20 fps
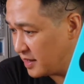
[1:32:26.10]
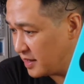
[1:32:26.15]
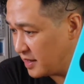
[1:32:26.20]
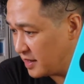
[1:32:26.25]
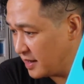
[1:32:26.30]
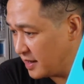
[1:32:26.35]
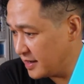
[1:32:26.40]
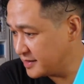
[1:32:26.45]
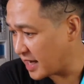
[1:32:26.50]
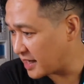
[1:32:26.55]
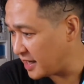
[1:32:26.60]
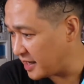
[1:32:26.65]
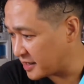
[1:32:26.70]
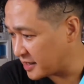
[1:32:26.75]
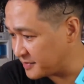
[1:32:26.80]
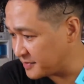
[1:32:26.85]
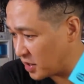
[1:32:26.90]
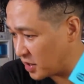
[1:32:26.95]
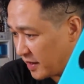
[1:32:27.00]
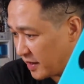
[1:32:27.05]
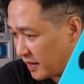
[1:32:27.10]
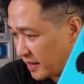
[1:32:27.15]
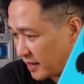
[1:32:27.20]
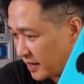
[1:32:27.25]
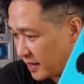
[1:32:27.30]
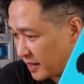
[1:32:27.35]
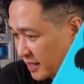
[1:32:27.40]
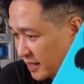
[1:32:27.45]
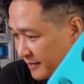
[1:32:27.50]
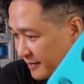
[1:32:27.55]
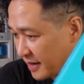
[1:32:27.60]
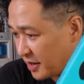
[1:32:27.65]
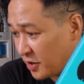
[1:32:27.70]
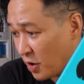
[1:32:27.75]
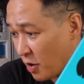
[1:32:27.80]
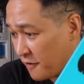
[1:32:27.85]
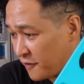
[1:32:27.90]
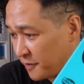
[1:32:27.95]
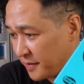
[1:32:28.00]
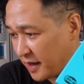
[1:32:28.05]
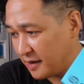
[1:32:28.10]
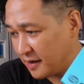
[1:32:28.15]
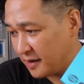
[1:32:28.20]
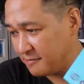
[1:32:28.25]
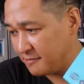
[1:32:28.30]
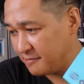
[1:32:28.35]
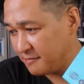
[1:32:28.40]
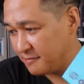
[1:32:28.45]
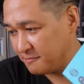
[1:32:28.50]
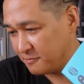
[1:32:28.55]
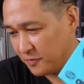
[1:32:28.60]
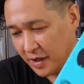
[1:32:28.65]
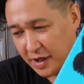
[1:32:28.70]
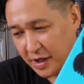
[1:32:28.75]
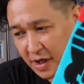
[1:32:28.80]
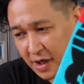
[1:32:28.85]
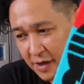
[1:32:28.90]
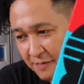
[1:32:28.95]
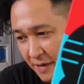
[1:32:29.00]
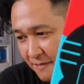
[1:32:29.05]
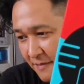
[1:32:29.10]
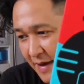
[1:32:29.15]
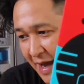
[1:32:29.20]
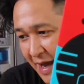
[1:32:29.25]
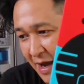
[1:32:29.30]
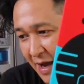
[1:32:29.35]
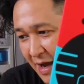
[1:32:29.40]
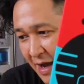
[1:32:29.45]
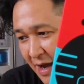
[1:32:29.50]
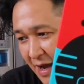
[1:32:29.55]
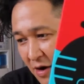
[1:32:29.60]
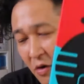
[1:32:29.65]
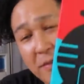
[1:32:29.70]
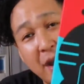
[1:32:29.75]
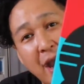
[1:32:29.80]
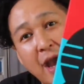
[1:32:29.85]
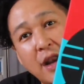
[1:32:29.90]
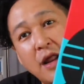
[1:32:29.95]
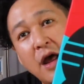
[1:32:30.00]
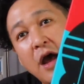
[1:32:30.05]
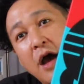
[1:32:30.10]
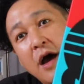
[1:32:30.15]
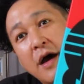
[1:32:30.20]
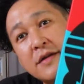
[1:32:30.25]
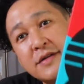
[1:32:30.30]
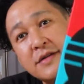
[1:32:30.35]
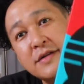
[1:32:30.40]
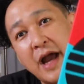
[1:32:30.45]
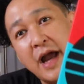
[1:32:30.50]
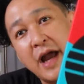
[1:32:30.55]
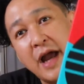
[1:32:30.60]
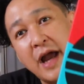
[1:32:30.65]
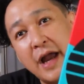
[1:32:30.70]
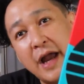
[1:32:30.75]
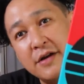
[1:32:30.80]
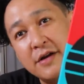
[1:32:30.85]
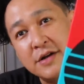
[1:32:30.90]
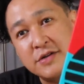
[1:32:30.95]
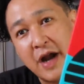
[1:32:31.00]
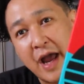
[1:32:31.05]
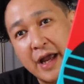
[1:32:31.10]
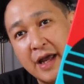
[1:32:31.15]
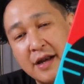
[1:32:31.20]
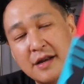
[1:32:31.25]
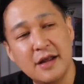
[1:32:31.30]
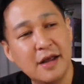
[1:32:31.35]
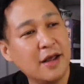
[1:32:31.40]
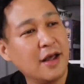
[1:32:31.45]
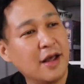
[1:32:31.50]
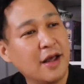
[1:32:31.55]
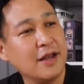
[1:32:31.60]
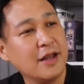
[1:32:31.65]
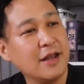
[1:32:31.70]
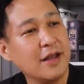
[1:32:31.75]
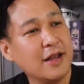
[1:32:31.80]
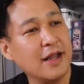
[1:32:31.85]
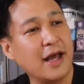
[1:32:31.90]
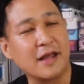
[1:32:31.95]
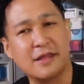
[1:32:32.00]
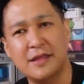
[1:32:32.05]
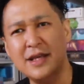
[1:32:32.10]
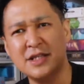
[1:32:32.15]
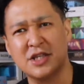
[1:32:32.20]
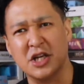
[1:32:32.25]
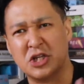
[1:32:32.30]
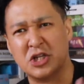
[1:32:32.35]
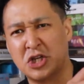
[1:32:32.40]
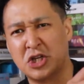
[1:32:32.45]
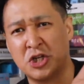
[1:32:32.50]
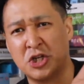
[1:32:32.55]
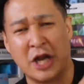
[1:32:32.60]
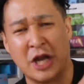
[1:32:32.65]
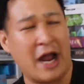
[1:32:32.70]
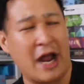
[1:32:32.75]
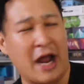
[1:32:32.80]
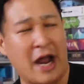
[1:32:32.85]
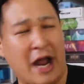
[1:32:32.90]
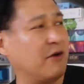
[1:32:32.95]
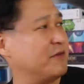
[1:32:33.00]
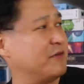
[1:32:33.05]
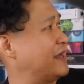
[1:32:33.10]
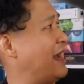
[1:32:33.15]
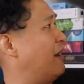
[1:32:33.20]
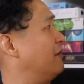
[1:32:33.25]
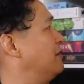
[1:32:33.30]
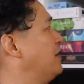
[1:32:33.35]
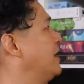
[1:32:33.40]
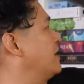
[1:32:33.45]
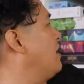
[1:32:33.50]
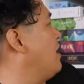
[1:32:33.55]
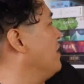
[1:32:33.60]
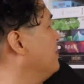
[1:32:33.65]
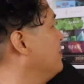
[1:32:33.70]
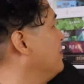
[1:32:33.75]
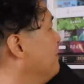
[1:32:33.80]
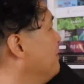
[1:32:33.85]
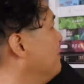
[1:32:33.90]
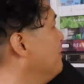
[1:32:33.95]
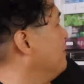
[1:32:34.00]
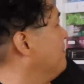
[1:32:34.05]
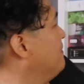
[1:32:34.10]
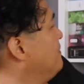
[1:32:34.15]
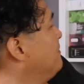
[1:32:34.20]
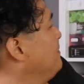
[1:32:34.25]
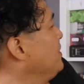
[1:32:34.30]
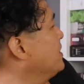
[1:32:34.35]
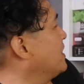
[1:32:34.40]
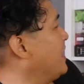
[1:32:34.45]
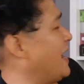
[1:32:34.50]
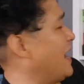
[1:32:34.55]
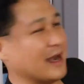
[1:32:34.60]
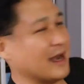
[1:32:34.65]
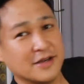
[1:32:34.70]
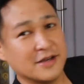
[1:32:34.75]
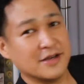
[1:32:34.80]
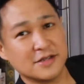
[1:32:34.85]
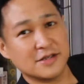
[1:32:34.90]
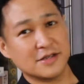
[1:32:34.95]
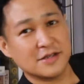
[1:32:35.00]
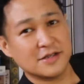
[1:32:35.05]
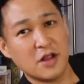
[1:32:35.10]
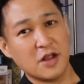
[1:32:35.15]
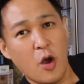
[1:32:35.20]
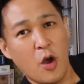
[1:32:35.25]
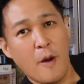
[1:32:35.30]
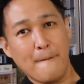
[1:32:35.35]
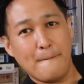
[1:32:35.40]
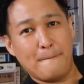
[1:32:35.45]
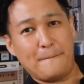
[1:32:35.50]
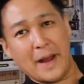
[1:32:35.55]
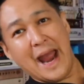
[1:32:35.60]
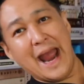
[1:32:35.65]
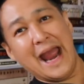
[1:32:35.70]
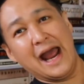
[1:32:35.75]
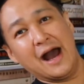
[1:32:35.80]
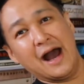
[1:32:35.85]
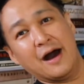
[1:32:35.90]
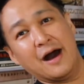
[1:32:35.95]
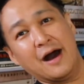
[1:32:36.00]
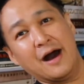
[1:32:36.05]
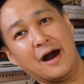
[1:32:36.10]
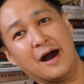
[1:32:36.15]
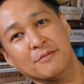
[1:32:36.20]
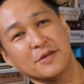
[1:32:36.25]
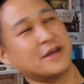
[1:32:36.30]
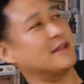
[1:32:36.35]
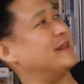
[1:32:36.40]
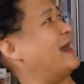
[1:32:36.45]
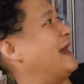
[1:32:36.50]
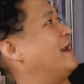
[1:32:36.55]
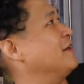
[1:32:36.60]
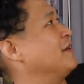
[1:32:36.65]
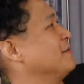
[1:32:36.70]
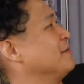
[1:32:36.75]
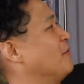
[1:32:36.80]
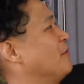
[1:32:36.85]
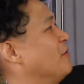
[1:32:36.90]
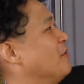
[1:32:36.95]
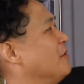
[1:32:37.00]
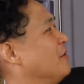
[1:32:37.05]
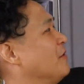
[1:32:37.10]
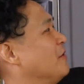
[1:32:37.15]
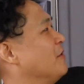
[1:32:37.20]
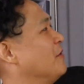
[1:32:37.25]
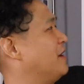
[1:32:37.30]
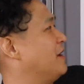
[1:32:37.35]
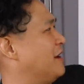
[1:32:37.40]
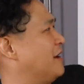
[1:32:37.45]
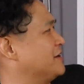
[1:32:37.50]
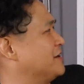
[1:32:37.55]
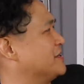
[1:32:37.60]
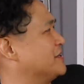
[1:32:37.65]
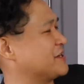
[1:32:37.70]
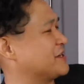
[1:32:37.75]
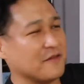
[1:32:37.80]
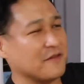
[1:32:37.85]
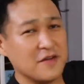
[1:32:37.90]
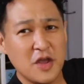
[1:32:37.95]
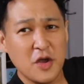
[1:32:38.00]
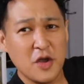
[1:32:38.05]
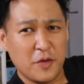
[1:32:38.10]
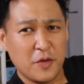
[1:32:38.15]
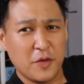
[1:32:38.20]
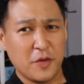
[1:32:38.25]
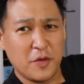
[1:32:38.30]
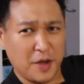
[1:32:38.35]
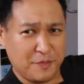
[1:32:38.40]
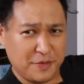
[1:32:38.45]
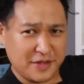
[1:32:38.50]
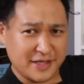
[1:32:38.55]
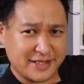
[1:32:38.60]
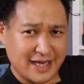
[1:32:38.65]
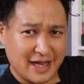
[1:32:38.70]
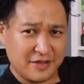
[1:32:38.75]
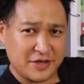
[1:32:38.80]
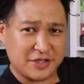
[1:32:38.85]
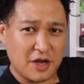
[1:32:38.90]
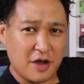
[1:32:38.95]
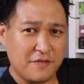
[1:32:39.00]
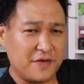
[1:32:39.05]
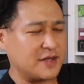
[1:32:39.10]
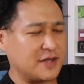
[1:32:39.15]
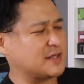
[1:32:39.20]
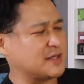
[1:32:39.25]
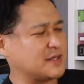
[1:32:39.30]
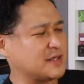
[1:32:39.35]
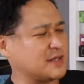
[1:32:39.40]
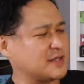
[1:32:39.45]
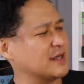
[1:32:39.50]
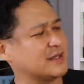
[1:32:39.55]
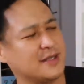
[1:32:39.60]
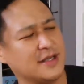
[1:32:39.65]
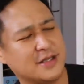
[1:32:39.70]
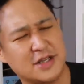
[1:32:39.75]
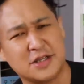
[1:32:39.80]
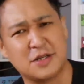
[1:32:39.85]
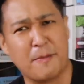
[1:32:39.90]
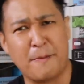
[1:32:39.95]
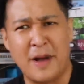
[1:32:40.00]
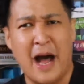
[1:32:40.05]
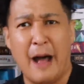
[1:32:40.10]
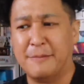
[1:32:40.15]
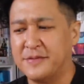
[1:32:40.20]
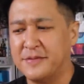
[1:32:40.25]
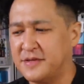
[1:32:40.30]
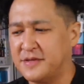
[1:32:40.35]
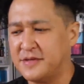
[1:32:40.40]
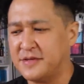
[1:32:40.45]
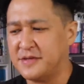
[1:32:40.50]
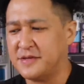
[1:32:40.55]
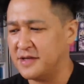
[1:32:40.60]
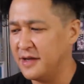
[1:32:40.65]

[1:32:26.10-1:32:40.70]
Second day, Come Sail Away came out of nowhere for me, really good. But man, oh man, Tiger and Dragon, like this just shouts out, like on the look at that, just bam, look at that on the board on your shelf. When you put this out on your shelf, it just pops.